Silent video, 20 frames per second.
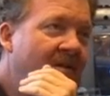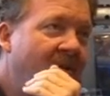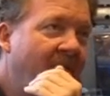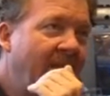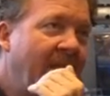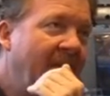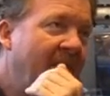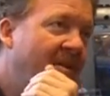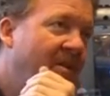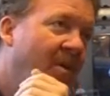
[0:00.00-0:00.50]
So
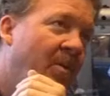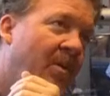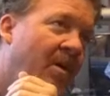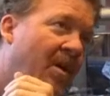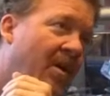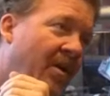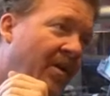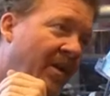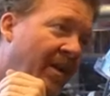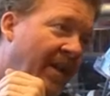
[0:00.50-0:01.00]
that's no
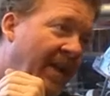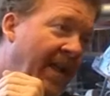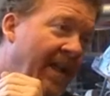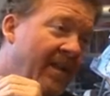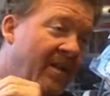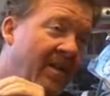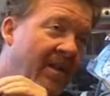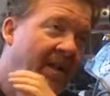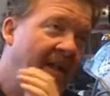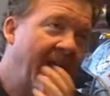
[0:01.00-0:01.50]
longer the
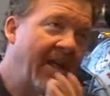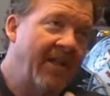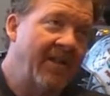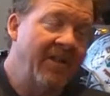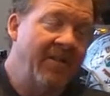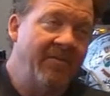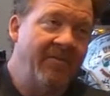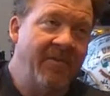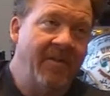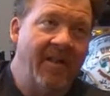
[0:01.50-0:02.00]
case, and I
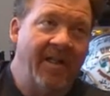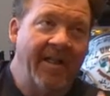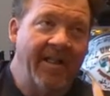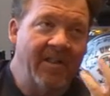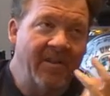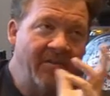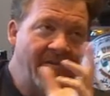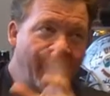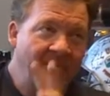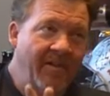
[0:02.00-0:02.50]
actually feel like
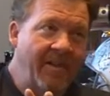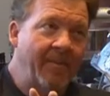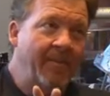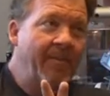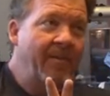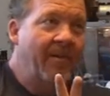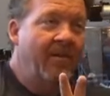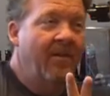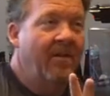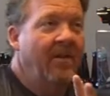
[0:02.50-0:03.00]
it's
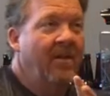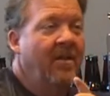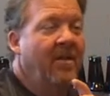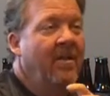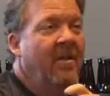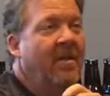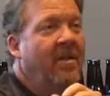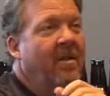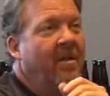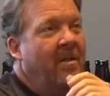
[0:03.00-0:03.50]
flipped
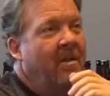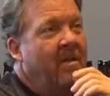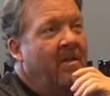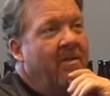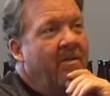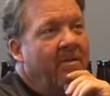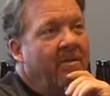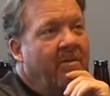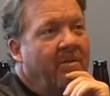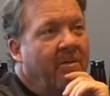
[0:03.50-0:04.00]

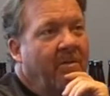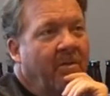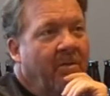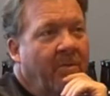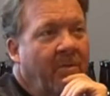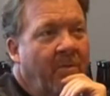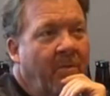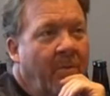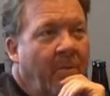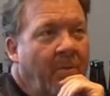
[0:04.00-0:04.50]

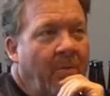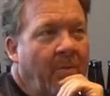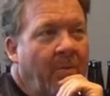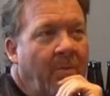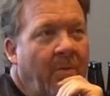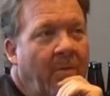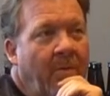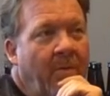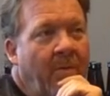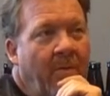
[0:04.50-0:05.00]
to
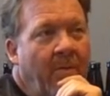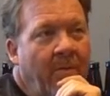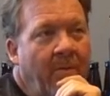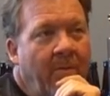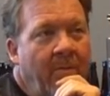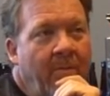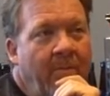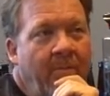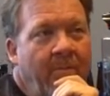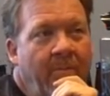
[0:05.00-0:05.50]

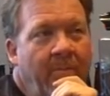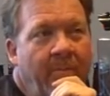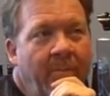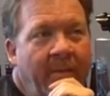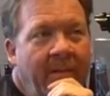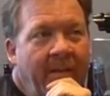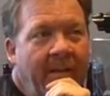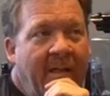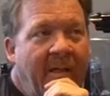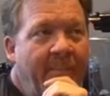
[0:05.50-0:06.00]

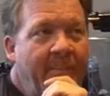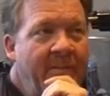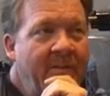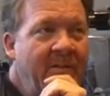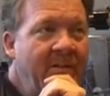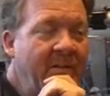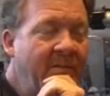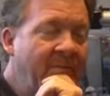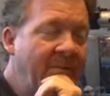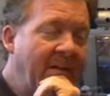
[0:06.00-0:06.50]
be the
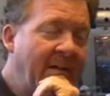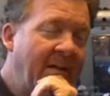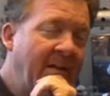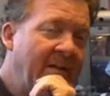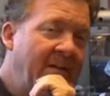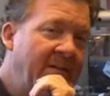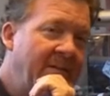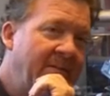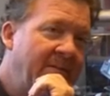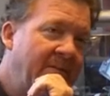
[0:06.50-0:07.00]
opposite of
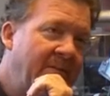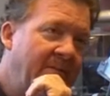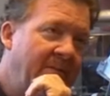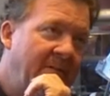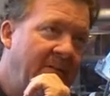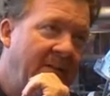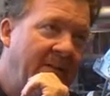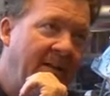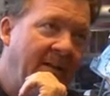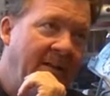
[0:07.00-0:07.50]
that, and
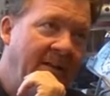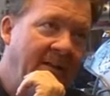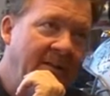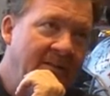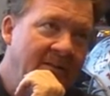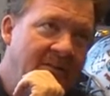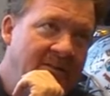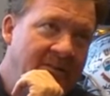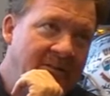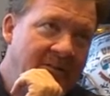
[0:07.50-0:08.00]
that
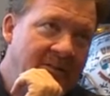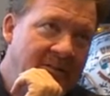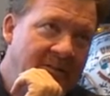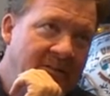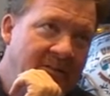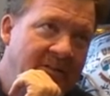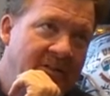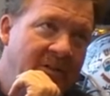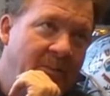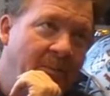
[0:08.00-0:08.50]
is
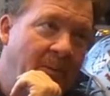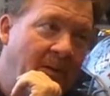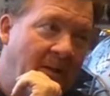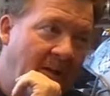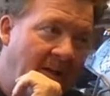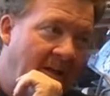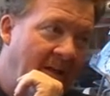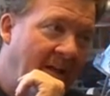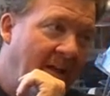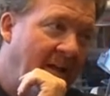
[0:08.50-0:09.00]

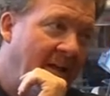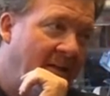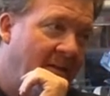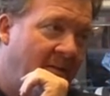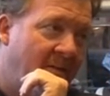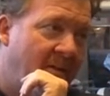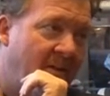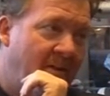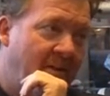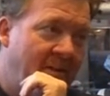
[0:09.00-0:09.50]
supply
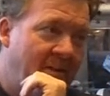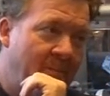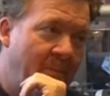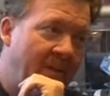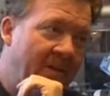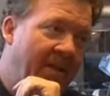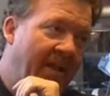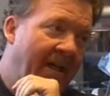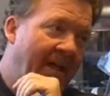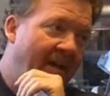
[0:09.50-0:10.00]
is
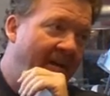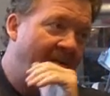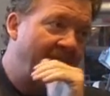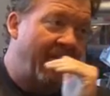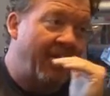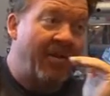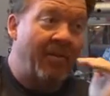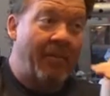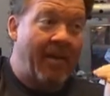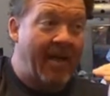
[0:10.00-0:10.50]
much higher
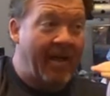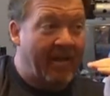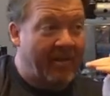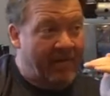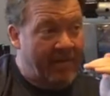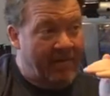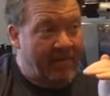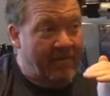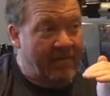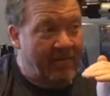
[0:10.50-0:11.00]
than
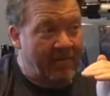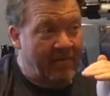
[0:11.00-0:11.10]
demand.